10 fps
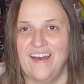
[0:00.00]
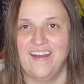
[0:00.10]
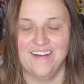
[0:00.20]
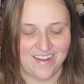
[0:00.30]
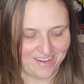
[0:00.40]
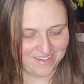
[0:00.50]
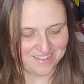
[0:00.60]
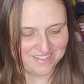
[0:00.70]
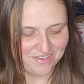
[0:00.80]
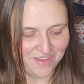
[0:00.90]
All right,
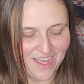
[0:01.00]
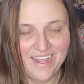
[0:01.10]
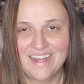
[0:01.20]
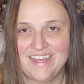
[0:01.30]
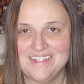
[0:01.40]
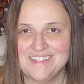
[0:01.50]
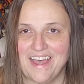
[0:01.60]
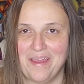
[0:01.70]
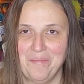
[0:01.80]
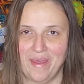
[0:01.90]
so hi guys,
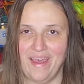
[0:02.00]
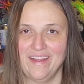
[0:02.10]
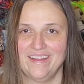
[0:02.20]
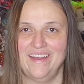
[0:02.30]
I'm back.